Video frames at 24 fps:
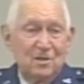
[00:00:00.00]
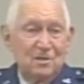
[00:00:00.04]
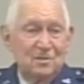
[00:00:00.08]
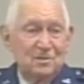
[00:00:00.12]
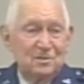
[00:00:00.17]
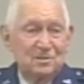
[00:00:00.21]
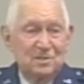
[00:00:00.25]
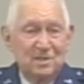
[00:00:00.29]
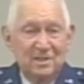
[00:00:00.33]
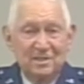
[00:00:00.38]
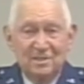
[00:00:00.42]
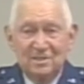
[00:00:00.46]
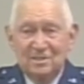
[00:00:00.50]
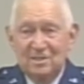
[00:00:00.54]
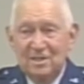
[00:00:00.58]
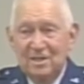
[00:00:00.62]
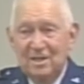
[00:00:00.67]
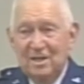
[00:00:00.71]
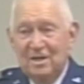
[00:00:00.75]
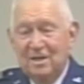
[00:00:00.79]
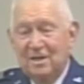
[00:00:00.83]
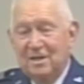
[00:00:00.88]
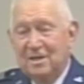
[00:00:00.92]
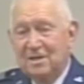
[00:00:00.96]

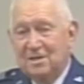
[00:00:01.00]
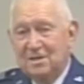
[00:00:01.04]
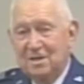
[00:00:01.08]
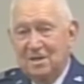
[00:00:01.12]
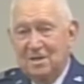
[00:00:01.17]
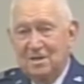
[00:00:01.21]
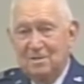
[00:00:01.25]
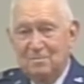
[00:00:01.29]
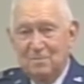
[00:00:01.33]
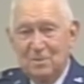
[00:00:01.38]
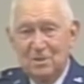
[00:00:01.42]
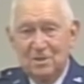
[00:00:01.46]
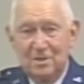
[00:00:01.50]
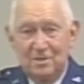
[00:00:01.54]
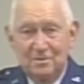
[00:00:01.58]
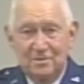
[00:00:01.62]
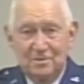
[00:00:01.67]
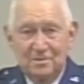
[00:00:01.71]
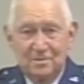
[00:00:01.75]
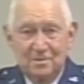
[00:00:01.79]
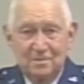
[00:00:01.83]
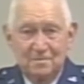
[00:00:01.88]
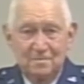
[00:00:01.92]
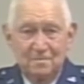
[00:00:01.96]
16 or 18
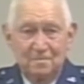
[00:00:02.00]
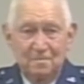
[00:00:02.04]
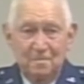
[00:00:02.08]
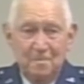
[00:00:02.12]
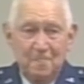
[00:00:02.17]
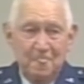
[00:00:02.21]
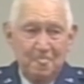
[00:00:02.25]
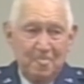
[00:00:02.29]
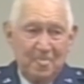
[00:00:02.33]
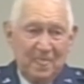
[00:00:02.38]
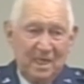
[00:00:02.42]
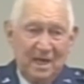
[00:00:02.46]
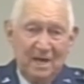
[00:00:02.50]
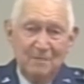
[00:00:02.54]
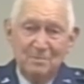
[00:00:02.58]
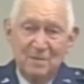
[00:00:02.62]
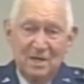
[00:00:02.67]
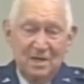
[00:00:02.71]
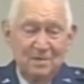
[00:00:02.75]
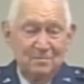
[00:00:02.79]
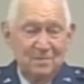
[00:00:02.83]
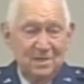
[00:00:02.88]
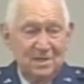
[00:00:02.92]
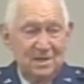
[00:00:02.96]
months, I
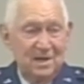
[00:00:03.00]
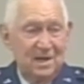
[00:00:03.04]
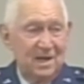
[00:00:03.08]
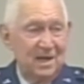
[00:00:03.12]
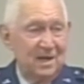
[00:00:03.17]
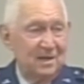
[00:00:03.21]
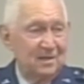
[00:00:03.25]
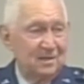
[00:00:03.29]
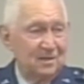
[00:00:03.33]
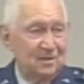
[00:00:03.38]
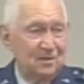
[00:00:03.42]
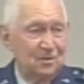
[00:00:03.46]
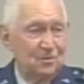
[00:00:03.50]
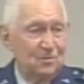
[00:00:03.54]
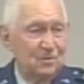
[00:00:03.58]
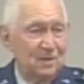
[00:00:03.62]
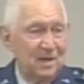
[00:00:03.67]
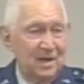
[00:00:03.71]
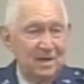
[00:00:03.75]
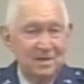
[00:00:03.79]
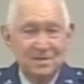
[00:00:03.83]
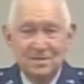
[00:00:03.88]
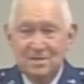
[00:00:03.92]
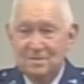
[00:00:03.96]
might be down in
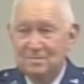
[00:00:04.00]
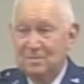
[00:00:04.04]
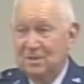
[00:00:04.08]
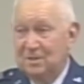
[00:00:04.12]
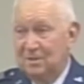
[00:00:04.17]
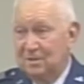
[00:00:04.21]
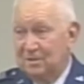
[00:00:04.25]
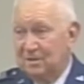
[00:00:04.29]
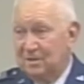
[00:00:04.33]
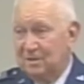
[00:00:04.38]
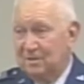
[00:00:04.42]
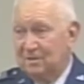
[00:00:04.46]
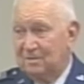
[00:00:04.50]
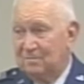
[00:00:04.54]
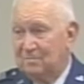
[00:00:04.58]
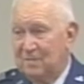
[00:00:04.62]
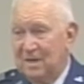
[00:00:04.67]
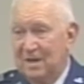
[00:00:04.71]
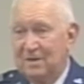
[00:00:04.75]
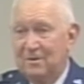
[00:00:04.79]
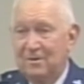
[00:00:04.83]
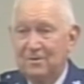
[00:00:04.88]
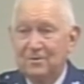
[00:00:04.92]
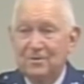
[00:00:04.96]
lowland, some little
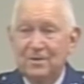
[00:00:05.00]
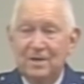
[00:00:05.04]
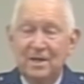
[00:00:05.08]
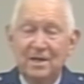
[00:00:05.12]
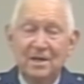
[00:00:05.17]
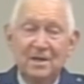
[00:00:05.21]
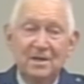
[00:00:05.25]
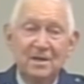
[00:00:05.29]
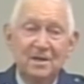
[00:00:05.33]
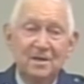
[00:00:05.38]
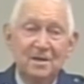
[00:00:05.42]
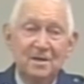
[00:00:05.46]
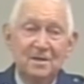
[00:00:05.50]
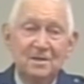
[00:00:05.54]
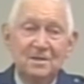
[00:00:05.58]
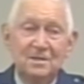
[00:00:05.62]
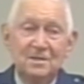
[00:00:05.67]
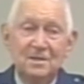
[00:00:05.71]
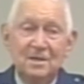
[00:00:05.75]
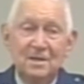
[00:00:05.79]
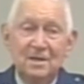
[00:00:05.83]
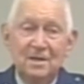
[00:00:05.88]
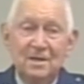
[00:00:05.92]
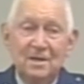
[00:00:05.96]
barrio down there,
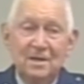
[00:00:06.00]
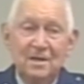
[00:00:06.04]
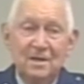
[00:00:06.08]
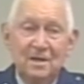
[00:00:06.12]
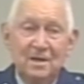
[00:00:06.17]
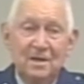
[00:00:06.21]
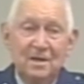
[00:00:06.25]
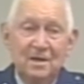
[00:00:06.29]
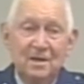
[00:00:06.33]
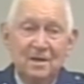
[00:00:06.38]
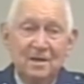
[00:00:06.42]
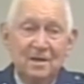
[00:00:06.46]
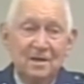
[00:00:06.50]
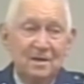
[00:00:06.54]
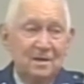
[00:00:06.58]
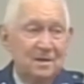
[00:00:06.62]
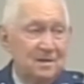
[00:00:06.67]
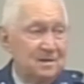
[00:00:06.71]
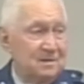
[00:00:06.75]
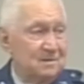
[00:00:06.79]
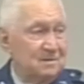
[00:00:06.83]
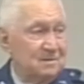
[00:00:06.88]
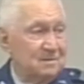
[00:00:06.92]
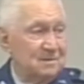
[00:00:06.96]

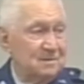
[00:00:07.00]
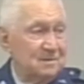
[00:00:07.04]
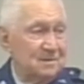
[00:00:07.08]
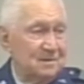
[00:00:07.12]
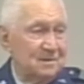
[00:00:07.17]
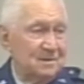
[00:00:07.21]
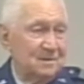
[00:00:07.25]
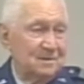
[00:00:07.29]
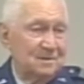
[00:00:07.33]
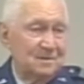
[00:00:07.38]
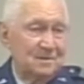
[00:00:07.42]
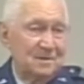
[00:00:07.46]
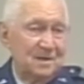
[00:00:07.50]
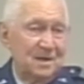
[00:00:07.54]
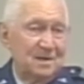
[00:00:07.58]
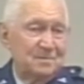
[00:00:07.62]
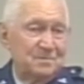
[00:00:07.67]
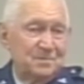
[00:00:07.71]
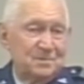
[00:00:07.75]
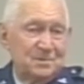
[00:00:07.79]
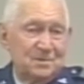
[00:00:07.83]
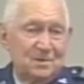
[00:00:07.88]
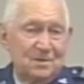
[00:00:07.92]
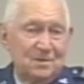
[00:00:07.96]
and a
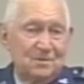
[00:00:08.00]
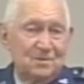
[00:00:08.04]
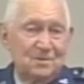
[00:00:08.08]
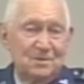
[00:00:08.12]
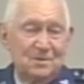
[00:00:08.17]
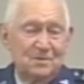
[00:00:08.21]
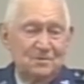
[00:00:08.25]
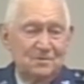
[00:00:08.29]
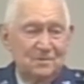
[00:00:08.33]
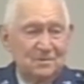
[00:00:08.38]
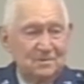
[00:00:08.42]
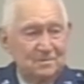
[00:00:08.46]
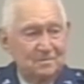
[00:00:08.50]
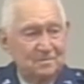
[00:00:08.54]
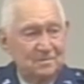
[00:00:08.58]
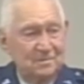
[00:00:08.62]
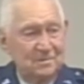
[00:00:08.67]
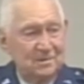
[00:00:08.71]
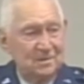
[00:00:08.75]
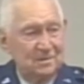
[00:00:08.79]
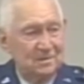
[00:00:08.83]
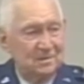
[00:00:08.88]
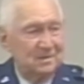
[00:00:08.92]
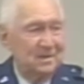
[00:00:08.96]
Jap soldier would
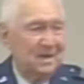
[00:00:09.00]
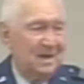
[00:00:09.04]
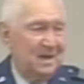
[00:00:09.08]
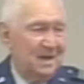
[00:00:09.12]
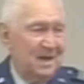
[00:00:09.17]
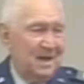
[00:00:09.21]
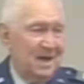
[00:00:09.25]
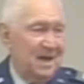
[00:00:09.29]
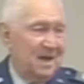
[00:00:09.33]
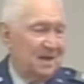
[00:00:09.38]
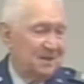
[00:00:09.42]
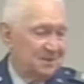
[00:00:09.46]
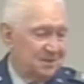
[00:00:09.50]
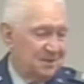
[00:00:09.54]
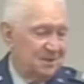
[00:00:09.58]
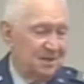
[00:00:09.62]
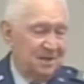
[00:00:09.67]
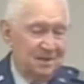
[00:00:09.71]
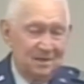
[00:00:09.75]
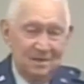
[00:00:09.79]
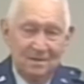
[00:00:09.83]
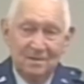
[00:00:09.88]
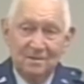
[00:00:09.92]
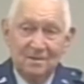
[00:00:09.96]
uh,
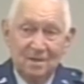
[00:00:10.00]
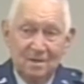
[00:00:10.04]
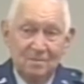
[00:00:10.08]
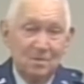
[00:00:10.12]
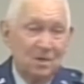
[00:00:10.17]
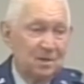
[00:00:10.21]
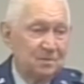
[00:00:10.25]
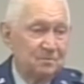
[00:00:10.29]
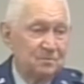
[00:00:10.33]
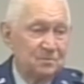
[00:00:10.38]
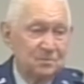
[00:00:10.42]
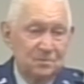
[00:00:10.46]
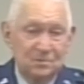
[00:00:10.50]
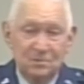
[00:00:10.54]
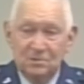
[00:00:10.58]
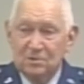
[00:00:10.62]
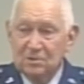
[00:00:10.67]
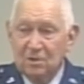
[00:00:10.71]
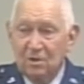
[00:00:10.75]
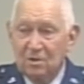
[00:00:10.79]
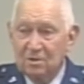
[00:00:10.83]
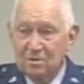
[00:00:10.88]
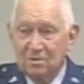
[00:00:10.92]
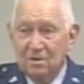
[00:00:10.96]
accidentally come up and
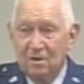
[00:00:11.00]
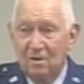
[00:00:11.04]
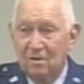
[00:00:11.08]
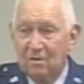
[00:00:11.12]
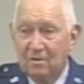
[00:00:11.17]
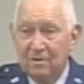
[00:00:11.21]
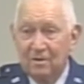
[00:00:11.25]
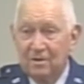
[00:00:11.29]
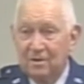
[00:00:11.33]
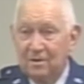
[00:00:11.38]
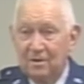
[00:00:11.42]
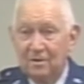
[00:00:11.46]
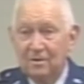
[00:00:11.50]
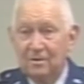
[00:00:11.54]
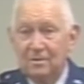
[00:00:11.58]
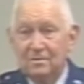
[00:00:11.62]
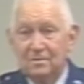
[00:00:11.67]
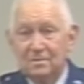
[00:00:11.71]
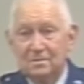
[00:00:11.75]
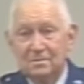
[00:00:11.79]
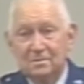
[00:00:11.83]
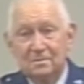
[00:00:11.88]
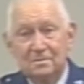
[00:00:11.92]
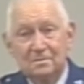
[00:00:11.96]
start talking, you
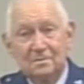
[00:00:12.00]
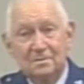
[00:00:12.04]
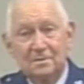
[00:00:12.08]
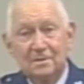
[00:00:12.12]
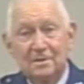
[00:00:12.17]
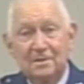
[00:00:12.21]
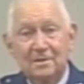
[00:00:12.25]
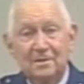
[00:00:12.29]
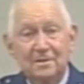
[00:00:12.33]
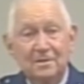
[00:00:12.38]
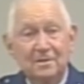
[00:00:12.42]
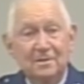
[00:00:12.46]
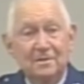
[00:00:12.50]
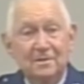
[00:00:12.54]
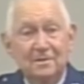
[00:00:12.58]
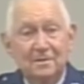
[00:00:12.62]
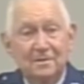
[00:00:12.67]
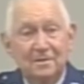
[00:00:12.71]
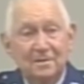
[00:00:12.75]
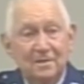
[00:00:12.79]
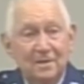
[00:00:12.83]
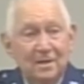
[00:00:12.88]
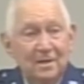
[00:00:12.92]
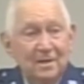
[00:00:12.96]
know, and, and
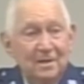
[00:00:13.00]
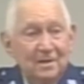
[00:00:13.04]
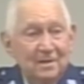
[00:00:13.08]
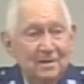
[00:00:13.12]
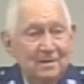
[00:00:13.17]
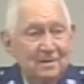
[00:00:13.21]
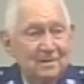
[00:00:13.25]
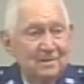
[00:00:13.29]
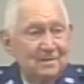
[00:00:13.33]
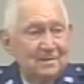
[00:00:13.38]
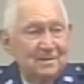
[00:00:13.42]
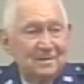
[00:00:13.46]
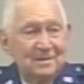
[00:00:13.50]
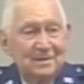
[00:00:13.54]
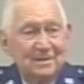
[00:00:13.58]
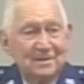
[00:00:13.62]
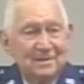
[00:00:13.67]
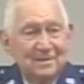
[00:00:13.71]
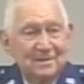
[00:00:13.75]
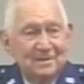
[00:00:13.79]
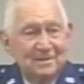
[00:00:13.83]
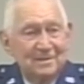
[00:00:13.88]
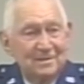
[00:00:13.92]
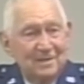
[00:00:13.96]

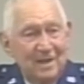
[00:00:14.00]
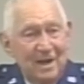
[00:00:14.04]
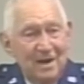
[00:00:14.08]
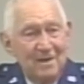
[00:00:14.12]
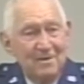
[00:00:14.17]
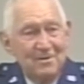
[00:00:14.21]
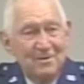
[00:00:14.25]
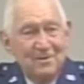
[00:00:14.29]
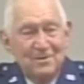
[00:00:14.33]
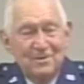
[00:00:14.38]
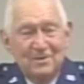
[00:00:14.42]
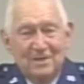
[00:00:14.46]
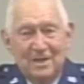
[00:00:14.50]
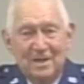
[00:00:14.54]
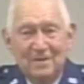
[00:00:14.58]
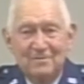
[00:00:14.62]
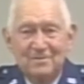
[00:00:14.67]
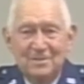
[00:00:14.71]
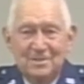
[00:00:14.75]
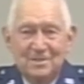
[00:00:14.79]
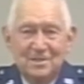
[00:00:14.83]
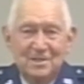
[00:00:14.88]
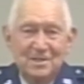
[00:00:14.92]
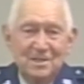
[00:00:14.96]
uh, carrying on
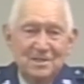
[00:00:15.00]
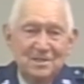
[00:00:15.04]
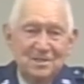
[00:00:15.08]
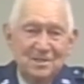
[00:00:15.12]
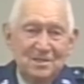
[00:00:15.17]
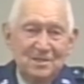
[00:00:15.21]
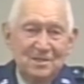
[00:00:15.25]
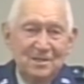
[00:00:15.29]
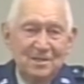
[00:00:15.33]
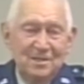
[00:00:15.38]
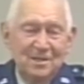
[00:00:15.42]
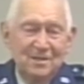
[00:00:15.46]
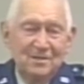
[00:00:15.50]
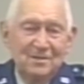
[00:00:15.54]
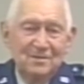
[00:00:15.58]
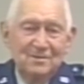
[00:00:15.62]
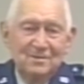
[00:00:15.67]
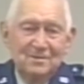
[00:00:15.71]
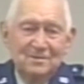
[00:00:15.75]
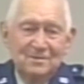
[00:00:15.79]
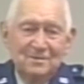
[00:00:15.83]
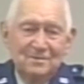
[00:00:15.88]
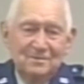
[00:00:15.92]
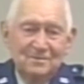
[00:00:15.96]
conversation, you know,
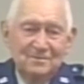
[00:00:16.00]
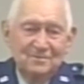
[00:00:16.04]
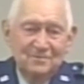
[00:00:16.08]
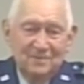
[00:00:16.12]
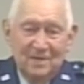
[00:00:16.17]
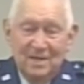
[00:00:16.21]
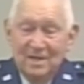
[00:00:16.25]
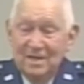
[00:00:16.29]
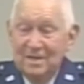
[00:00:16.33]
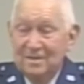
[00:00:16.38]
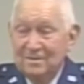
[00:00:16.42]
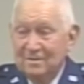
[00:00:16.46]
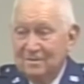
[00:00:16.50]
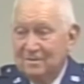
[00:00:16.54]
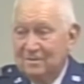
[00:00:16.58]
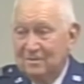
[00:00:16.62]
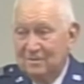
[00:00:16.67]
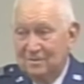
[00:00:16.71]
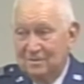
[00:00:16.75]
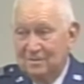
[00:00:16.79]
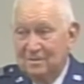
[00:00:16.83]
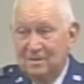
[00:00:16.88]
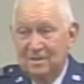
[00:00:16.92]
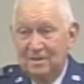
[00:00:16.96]
and fine. You
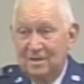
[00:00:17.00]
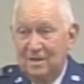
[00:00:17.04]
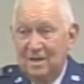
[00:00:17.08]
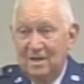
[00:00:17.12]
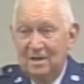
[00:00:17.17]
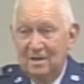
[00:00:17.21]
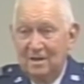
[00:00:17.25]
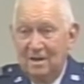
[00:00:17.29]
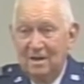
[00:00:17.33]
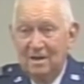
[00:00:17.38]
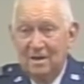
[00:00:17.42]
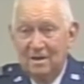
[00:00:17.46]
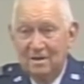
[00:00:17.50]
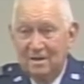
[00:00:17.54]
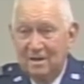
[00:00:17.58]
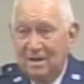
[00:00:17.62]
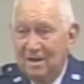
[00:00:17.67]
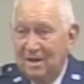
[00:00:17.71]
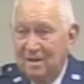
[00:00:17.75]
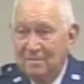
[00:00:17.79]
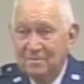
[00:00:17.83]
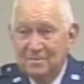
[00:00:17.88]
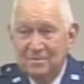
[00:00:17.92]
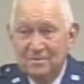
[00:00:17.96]
know, did that a lot of
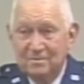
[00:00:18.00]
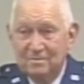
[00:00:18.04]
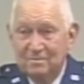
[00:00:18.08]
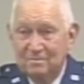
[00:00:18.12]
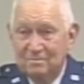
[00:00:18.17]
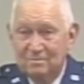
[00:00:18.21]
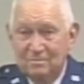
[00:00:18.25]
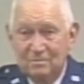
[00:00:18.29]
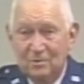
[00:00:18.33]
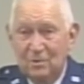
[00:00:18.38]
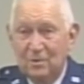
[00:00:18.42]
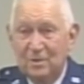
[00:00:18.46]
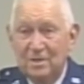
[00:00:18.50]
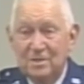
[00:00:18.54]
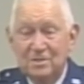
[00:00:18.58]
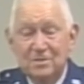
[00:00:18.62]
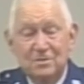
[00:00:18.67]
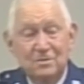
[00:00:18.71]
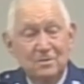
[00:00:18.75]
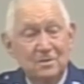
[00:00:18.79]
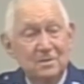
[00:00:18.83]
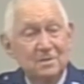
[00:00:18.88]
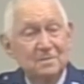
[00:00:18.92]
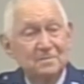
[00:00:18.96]
times on these
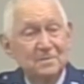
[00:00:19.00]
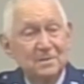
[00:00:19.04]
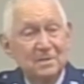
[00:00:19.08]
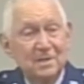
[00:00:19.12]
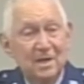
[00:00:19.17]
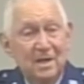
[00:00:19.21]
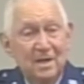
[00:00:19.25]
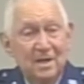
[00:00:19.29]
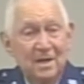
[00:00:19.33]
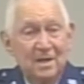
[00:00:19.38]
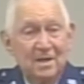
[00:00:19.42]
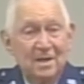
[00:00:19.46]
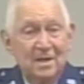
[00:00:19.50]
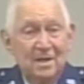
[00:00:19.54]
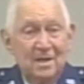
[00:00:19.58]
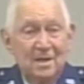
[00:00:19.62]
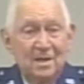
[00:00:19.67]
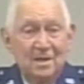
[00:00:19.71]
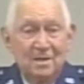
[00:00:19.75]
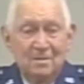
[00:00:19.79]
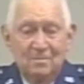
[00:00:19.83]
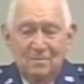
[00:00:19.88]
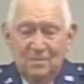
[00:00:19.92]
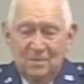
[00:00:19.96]
trips.
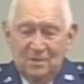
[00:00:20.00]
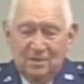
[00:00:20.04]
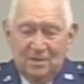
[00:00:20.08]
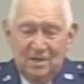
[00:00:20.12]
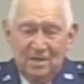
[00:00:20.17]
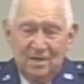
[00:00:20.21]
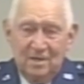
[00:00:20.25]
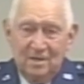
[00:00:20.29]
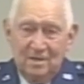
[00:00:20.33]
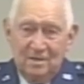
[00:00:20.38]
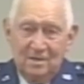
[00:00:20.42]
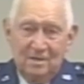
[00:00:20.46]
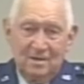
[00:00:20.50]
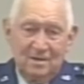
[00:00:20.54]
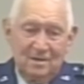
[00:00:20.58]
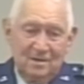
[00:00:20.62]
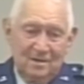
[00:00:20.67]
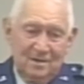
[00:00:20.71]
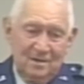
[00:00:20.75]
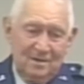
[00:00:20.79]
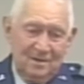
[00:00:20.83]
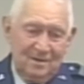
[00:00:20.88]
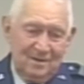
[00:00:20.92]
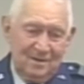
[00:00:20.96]
But then
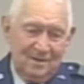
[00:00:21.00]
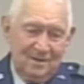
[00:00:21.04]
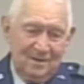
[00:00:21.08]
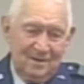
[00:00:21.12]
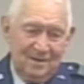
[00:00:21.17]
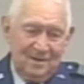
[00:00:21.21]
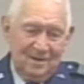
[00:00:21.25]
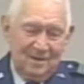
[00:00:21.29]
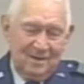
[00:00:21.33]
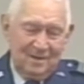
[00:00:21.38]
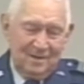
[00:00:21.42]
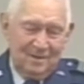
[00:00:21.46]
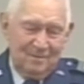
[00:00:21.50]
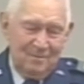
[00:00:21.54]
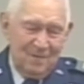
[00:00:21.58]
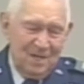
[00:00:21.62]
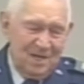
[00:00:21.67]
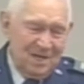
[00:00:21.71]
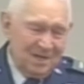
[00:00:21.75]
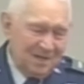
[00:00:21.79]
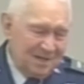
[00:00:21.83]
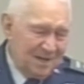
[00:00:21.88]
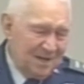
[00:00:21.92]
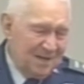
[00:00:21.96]
the
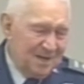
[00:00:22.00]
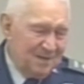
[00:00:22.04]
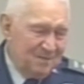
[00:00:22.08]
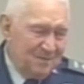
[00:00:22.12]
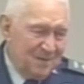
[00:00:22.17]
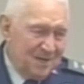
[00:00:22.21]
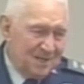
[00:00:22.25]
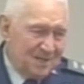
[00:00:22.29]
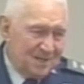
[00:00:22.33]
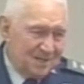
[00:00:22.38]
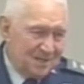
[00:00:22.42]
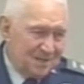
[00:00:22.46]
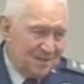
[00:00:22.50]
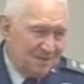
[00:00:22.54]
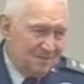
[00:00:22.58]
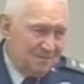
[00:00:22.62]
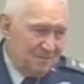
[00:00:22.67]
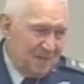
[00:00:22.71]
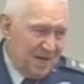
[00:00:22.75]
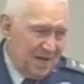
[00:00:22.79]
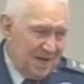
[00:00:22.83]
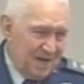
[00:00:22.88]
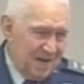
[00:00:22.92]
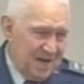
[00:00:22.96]
minute they mentioned something
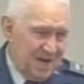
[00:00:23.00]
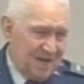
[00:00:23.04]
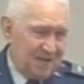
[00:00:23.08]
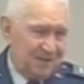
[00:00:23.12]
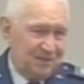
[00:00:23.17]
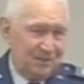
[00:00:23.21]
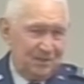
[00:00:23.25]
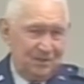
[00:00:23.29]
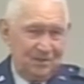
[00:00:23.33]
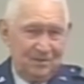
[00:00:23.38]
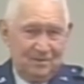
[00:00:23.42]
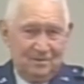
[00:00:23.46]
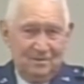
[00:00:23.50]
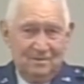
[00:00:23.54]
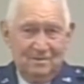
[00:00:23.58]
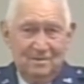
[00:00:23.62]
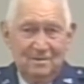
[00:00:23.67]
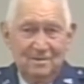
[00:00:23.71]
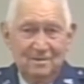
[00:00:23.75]
about accident,